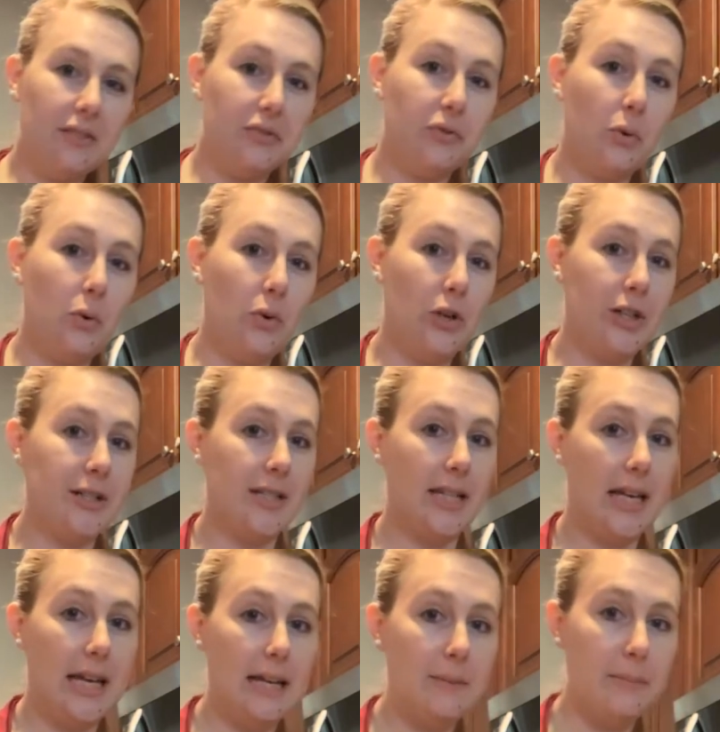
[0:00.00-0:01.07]
for
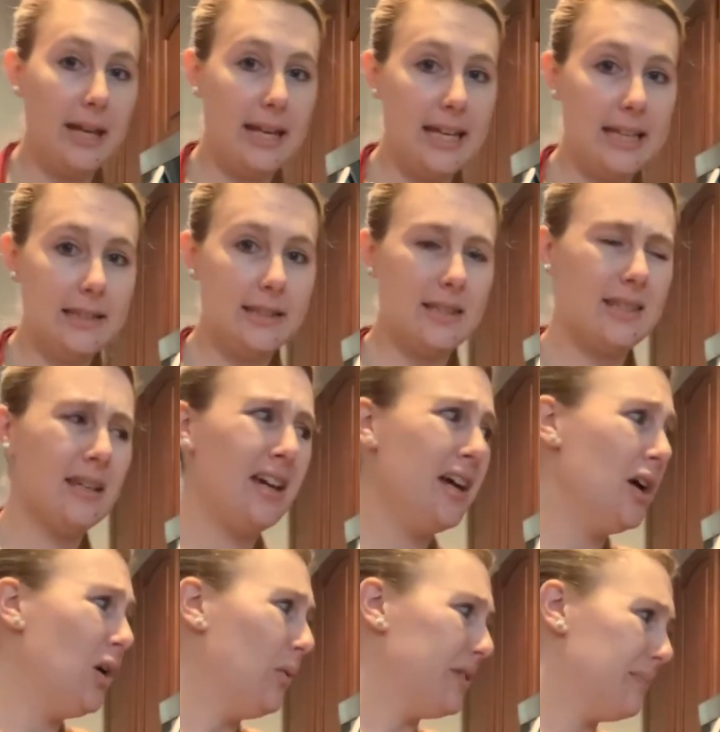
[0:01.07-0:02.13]
10 minutes.
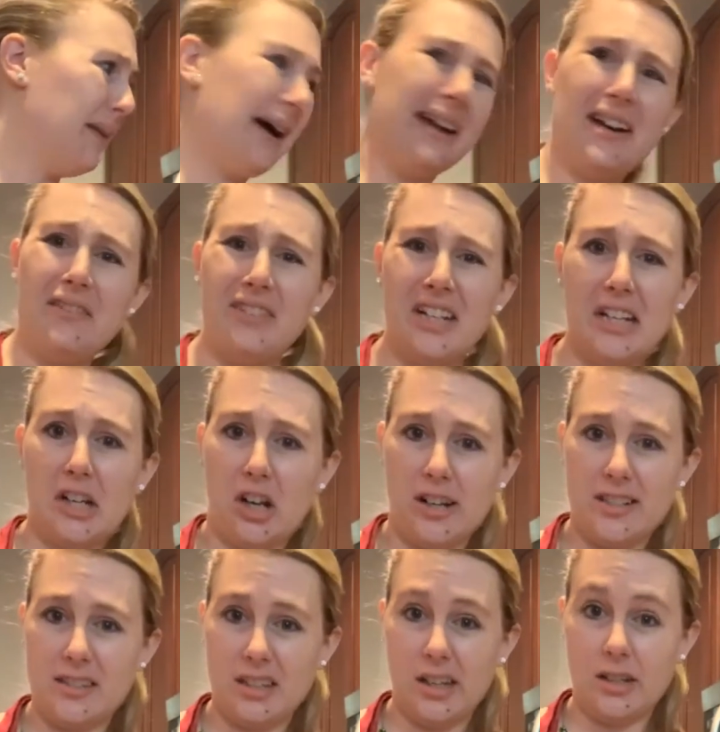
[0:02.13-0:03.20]
With my oven,
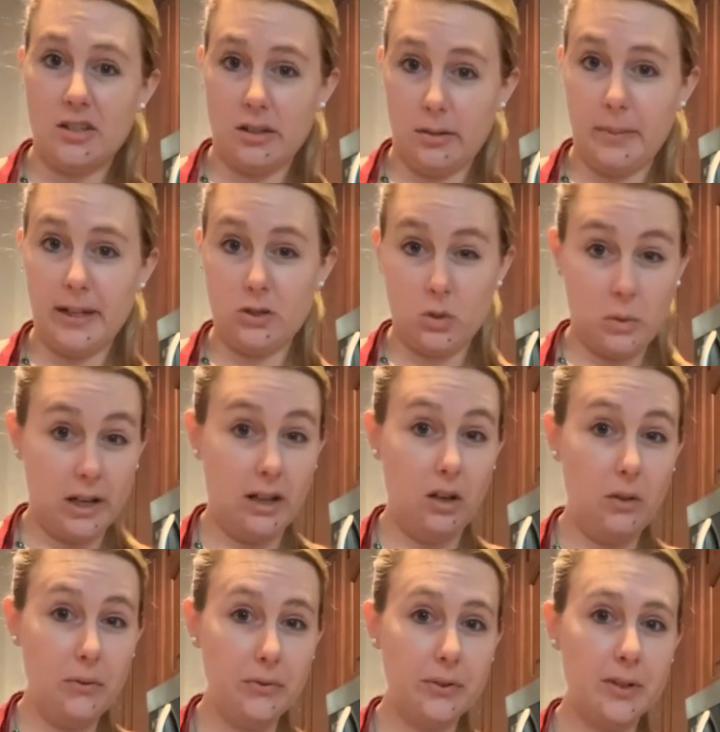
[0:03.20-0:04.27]
it took about
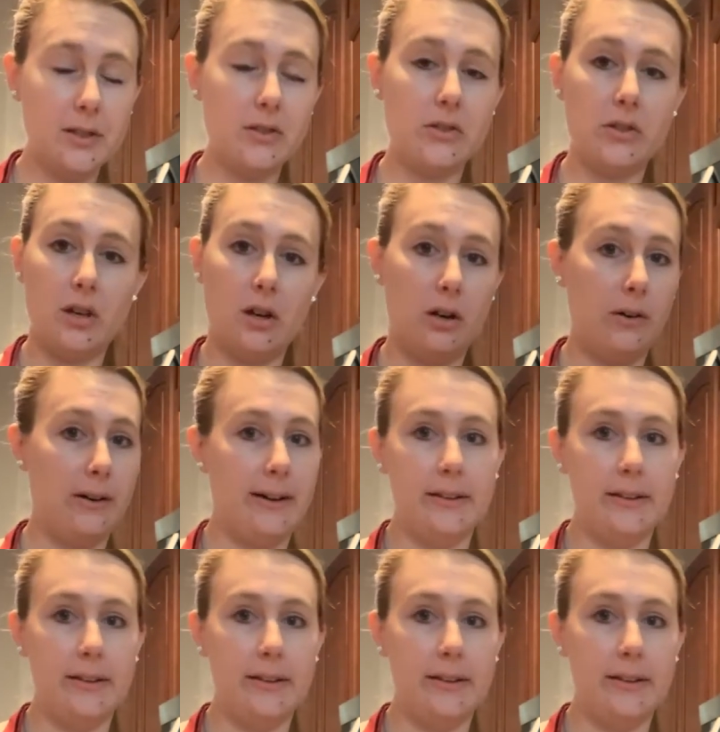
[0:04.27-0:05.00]
12. So